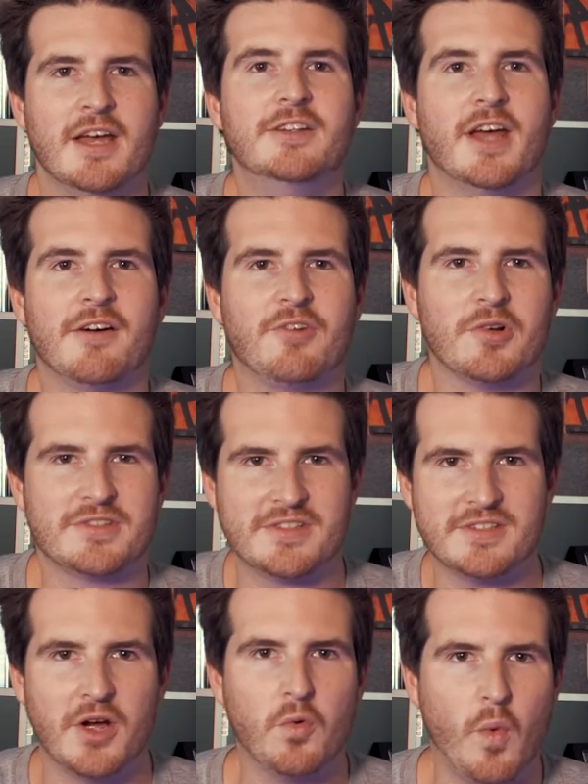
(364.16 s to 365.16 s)
Now, of course,
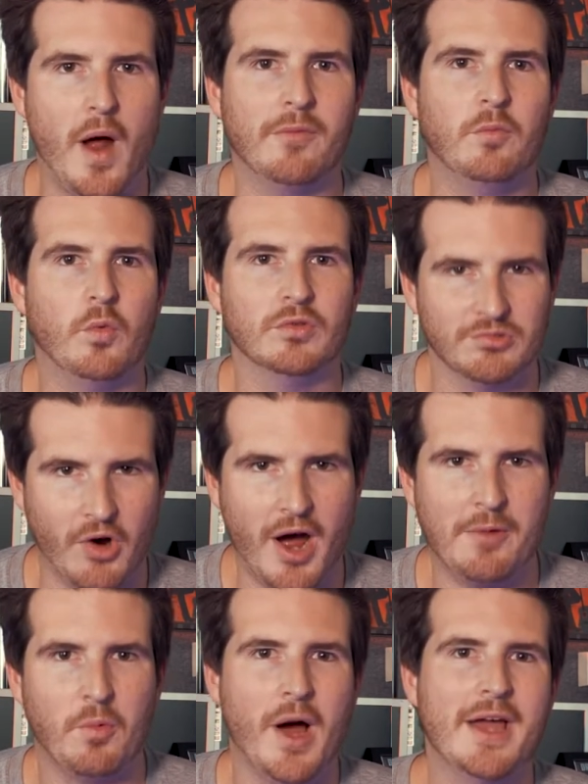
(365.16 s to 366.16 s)
there's no one
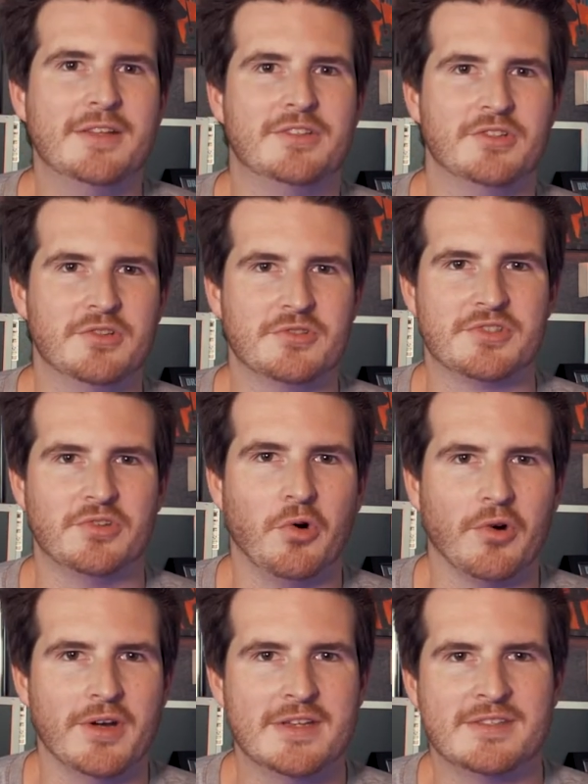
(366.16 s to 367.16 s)
right way to do
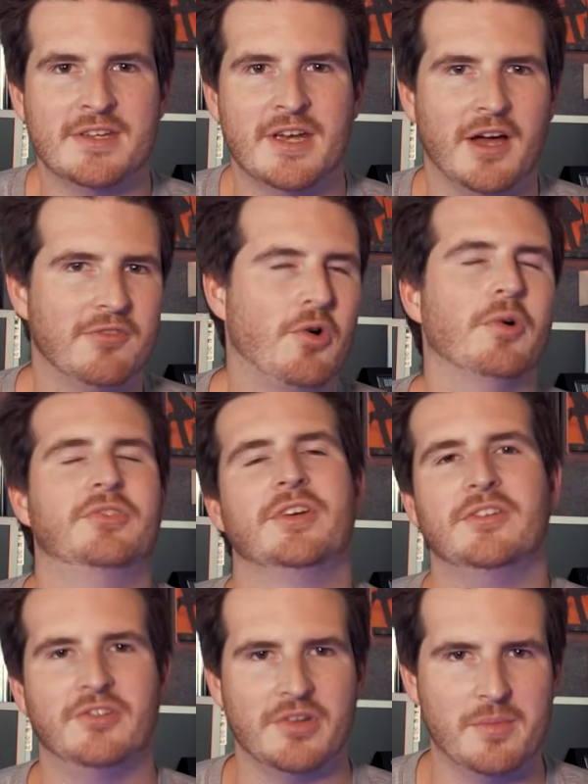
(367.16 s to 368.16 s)
stories. Of course,
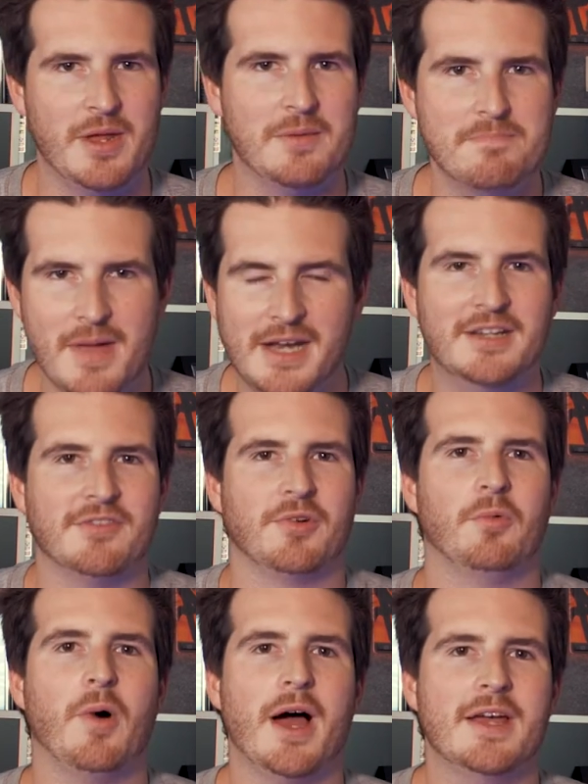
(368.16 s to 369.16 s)
you can do them in many
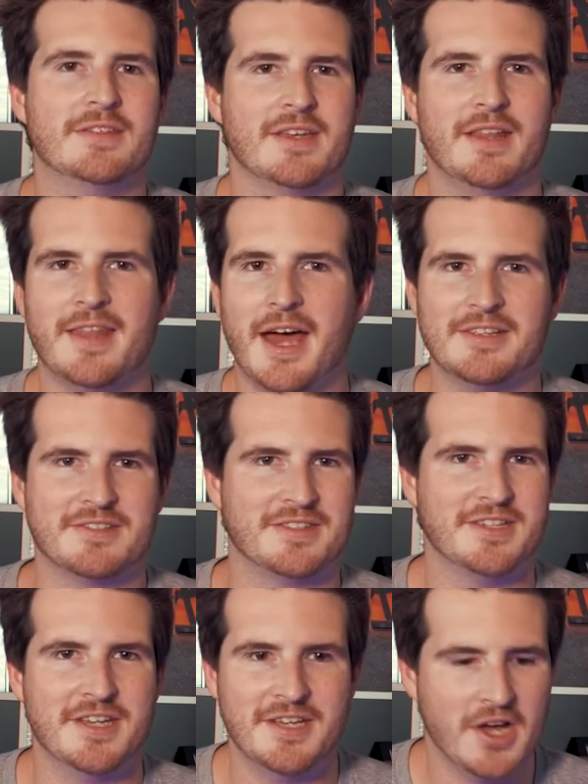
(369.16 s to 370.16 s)
different ways, and that is
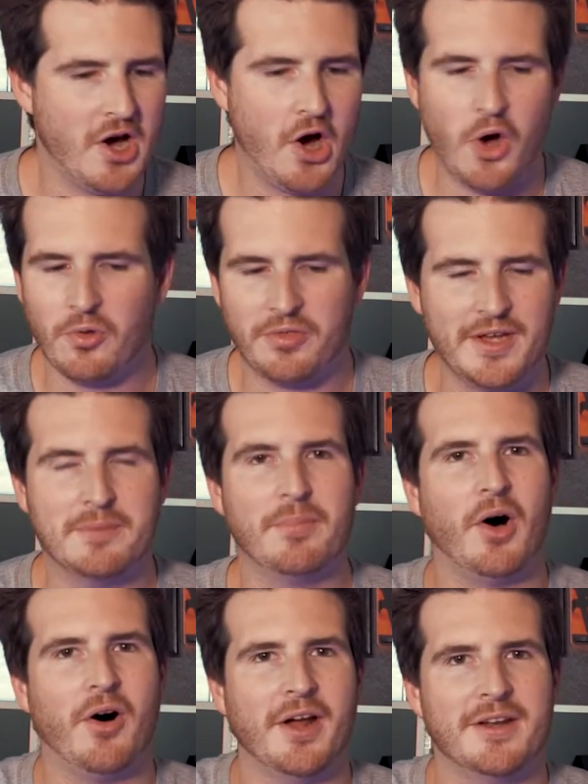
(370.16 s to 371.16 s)
the whole thing
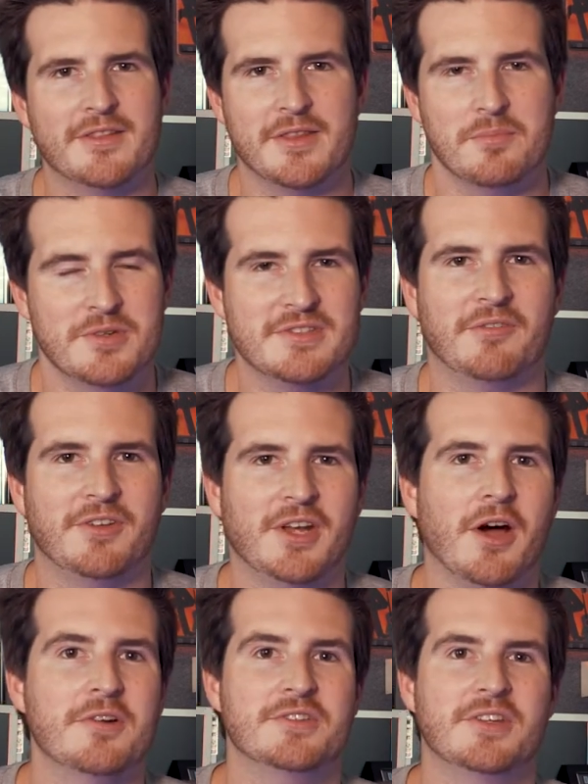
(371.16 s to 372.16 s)
behind the music
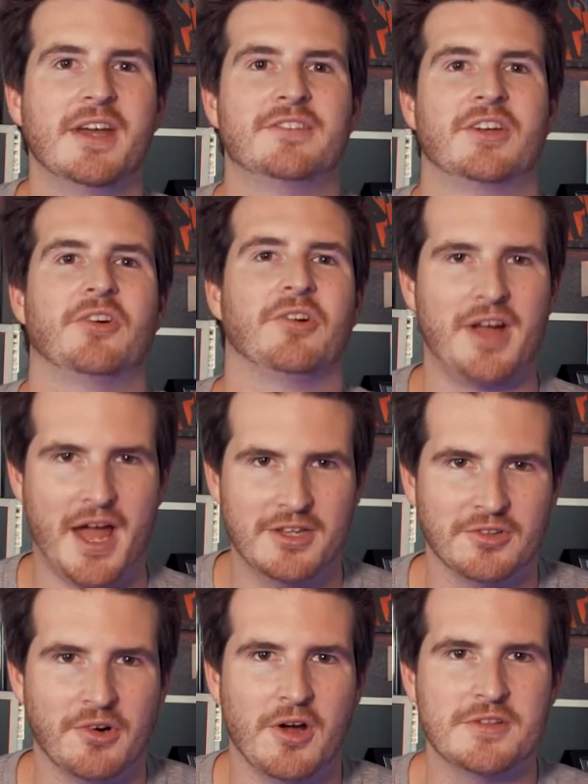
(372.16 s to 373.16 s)
video, is you get to
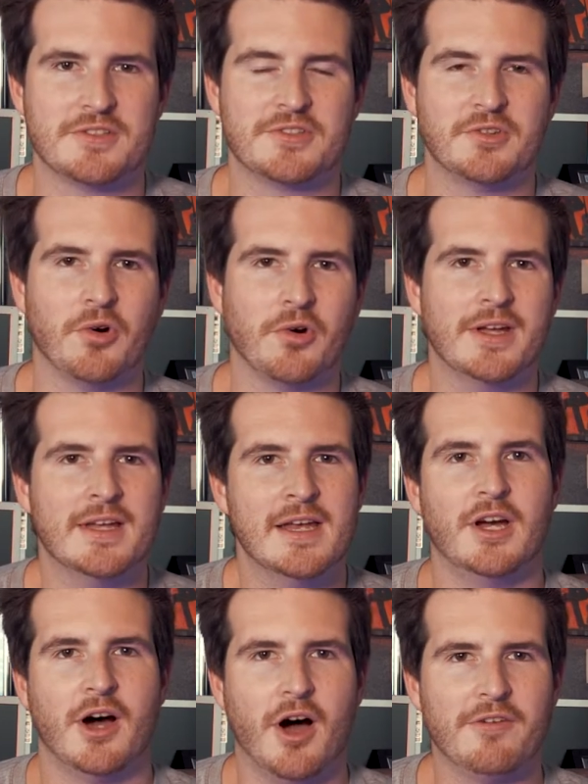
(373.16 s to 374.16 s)
create your own story.
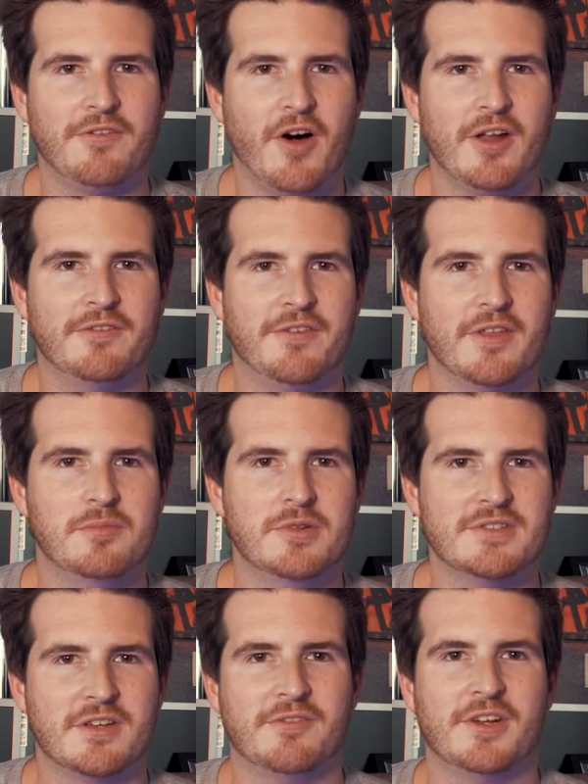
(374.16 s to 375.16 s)
I find for the
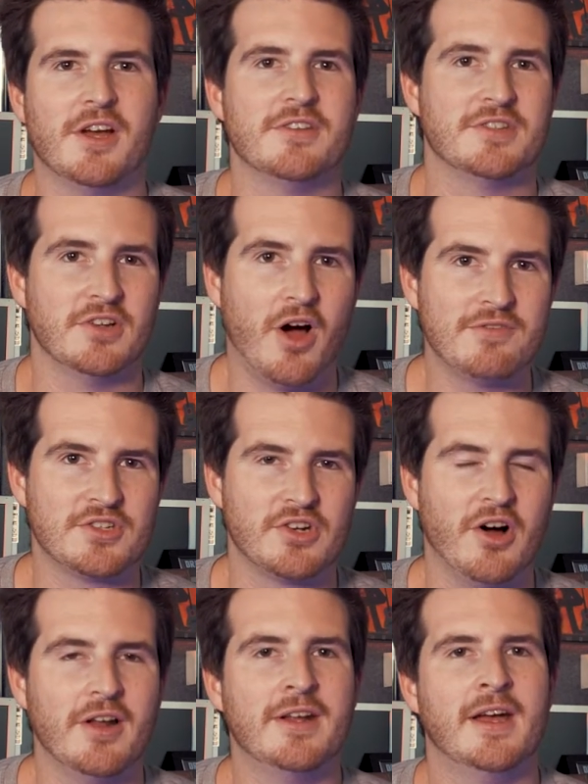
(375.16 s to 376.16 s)
music videos that I've
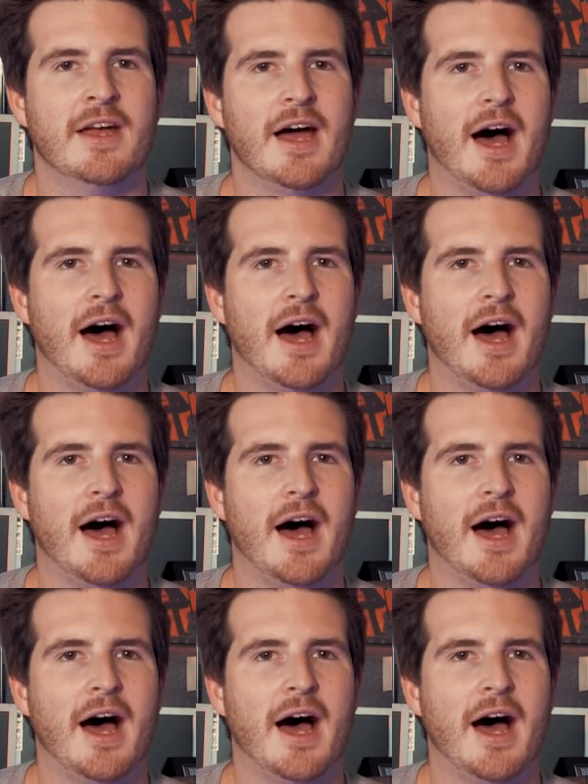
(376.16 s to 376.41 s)
shot,